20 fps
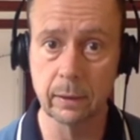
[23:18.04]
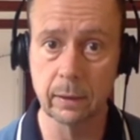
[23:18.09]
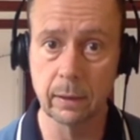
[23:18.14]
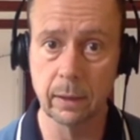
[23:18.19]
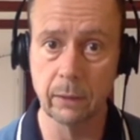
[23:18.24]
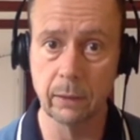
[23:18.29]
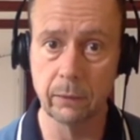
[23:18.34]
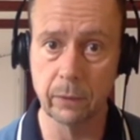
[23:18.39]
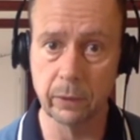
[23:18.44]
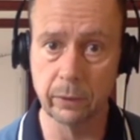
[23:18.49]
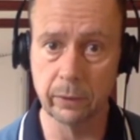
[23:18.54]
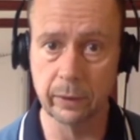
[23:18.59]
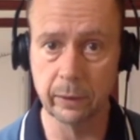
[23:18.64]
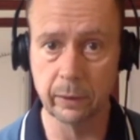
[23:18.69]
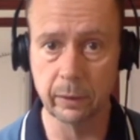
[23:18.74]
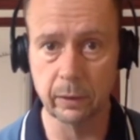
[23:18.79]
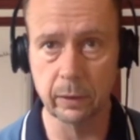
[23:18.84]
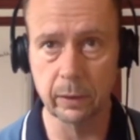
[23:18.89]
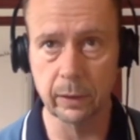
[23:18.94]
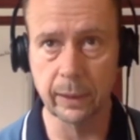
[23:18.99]
and very
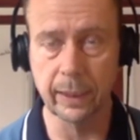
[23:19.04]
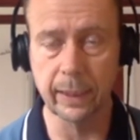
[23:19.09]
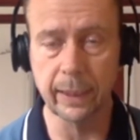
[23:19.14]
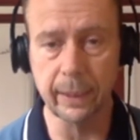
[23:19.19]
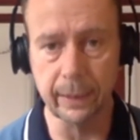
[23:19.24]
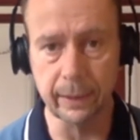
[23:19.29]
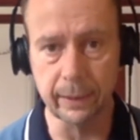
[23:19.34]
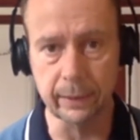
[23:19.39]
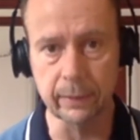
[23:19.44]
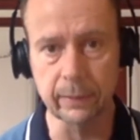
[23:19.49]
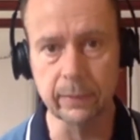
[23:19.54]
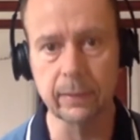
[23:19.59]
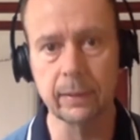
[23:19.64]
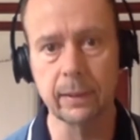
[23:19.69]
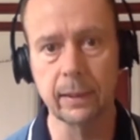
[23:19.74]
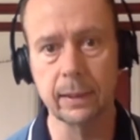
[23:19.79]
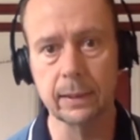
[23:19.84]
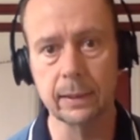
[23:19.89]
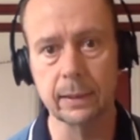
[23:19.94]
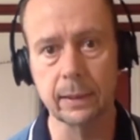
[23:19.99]
keen,
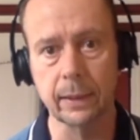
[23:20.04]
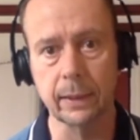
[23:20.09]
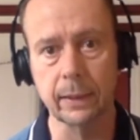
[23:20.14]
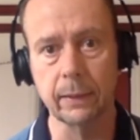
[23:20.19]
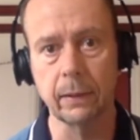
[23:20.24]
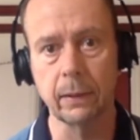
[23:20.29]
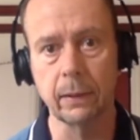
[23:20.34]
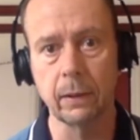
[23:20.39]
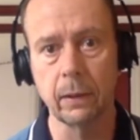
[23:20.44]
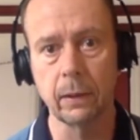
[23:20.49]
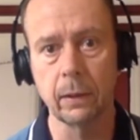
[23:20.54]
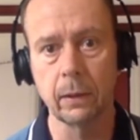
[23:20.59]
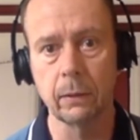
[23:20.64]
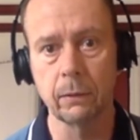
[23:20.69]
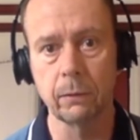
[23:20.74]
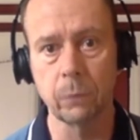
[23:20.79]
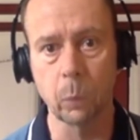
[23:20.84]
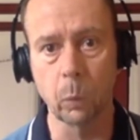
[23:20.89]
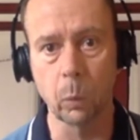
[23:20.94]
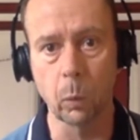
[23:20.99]
let's say,
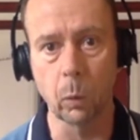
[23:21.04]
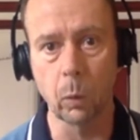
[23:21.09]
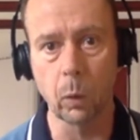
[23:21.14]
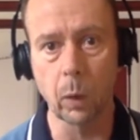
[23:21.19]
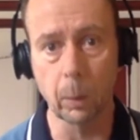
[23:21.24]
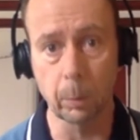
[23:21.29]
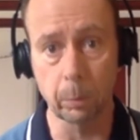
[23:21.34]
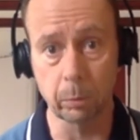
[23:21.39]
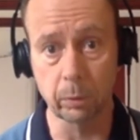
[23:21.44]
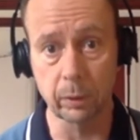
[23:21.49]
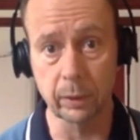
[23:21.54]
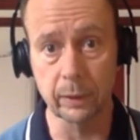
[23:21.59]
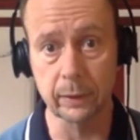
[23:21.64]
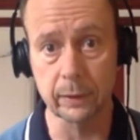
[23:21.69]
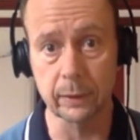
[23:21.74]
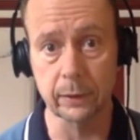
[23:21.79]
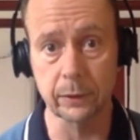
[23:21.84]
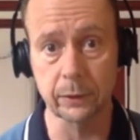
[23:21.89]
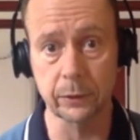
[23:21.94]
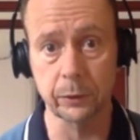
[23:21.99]
for
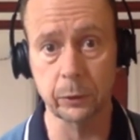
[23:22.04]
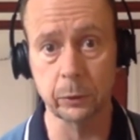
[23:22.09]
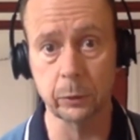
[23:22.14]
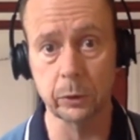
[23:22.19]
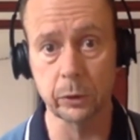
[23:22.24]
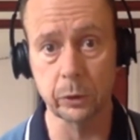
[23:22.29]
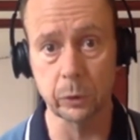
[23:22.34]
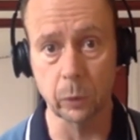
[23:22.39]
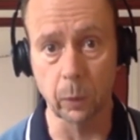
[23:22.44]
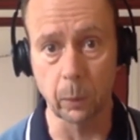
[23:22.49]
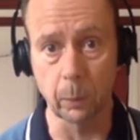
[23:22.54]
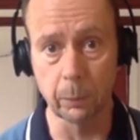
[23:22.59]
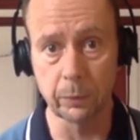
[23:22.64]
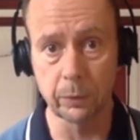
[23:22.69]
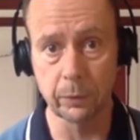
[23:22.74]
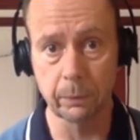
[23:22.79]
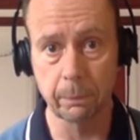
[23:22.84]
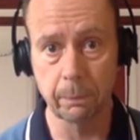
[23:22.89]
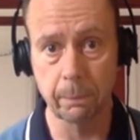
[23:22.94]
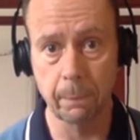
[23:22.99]
operators to adopt
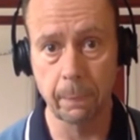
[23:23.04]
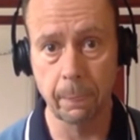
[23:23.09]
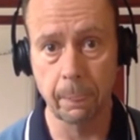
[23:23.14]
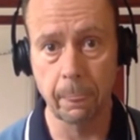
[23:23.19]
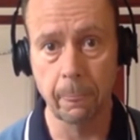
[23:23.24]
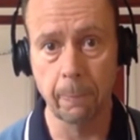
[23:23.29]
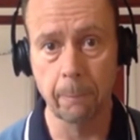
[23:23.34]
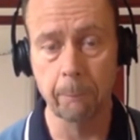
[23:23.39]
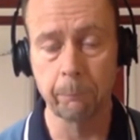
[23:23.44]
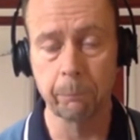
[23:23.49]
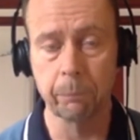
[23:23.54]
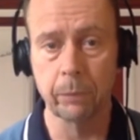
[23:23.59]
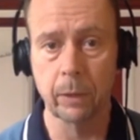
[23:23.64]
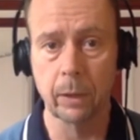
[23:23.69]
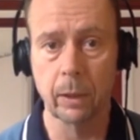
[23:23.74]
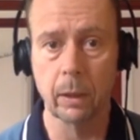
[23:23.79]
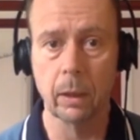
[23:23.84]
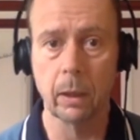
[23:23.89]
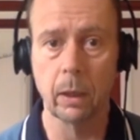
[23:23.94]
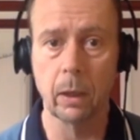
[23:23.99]

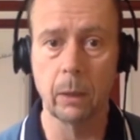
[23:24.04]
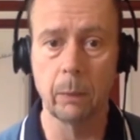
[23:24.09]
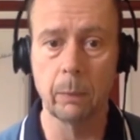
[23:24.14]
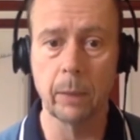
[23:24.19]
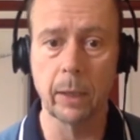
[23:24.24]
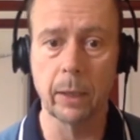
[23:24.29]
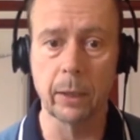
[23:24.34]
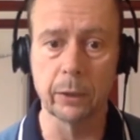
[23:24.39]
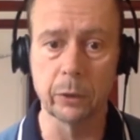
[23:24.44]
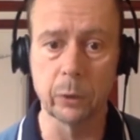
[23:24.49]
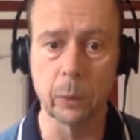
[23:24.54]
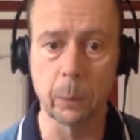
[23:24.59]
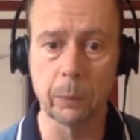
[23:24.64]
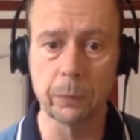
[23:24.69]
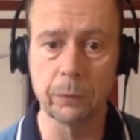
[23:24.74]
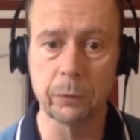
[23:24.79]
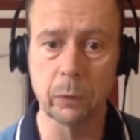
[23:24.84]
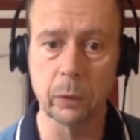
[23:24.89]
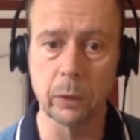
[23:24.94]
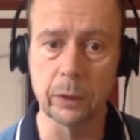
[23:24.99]
and adopt
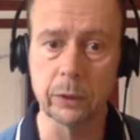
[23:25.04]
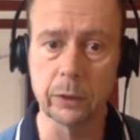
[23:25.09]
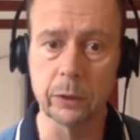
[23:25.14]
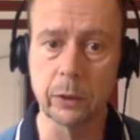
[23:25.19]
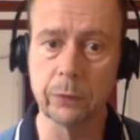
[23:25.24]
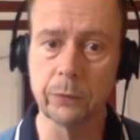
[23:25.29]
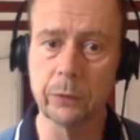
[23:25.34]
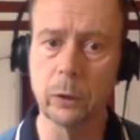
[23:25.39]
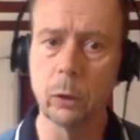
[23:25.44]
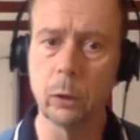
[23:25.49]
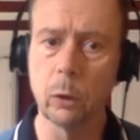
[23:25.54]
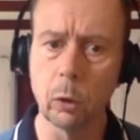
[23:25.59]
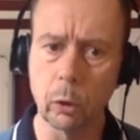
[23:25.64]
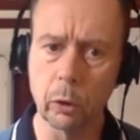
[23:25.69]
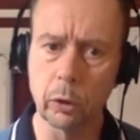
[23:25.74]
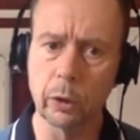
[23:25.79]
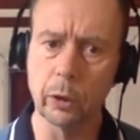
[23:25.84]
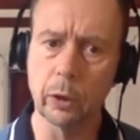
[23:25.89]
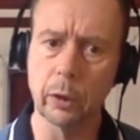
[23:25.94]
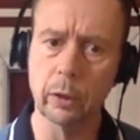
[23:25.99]
fully. So if you look
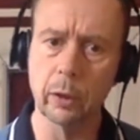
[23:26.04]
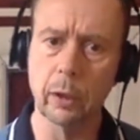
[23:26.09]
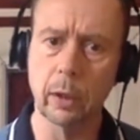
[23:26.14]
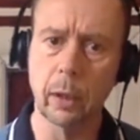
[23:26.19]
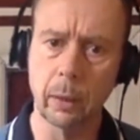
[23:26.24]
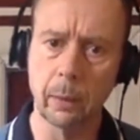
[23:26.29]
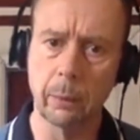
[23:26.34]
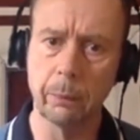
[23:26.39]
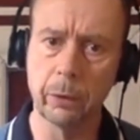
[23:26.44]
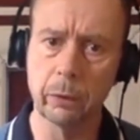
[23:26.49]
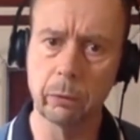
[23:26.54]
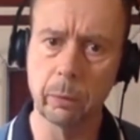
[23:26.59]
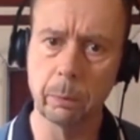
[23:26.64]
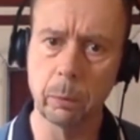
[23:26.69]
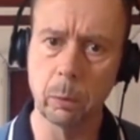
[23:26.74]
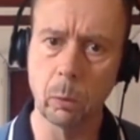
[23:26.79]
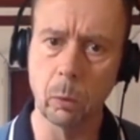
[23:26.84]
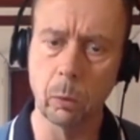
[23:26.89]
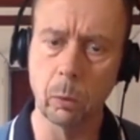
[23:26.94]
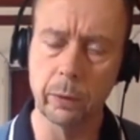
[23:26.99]
at the
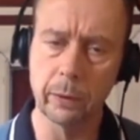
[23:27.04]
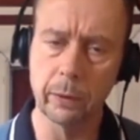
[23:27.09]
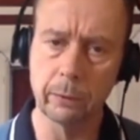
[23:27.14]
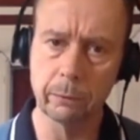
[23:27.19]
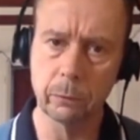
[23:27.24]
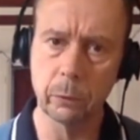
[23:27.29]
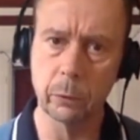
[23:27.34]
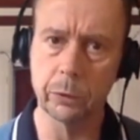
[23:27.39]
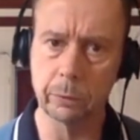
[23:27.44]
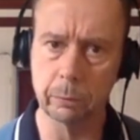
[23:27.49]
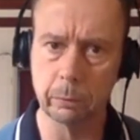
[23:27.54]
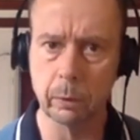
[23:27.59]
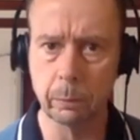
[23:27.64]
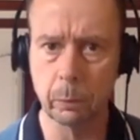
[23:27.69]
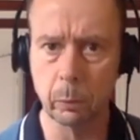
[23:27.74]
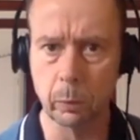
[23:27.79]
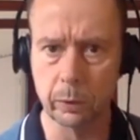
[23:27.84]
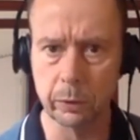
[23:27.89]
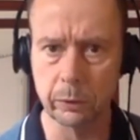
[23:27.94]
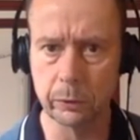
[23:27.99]
report, the enforcement
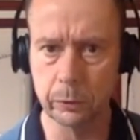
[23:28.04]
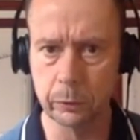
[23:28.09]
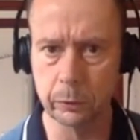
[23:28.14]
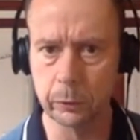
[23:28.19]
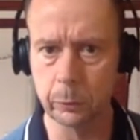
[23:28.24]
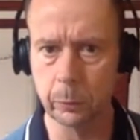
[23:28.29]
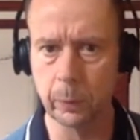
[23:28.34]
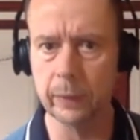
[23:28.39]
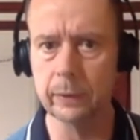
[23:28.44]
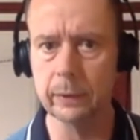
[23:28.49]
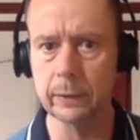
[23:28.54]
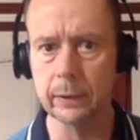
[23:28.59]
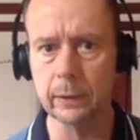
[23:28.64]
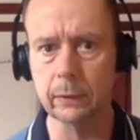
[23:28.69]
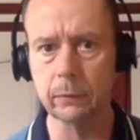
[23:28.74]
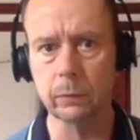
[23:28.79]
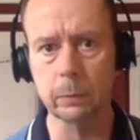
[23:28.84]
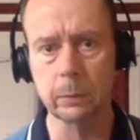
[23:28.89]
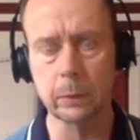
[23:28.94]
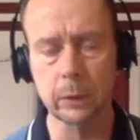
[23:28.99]
report in
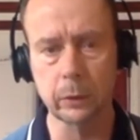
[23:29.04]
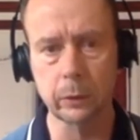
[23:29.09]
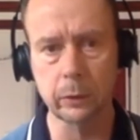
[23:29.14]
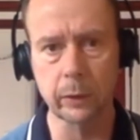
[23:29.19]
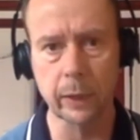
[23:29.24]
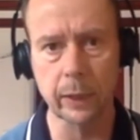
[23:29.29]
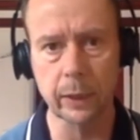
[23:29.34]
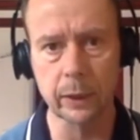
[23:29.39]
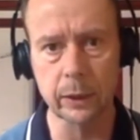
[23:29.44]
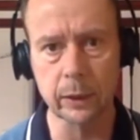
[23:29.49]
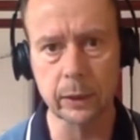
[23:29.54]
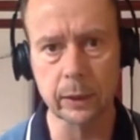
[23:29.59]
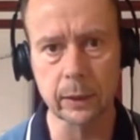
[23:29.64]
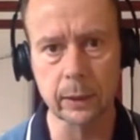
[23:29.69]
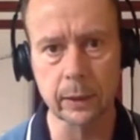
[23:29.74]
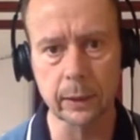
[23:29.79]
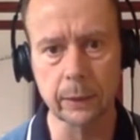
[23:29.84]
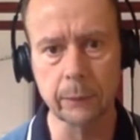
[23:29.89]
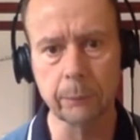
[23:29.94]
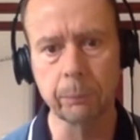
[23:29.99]
220 from the
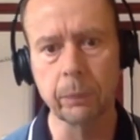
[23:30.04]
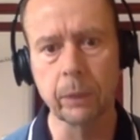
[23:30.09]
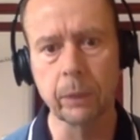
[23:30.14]
UKGC,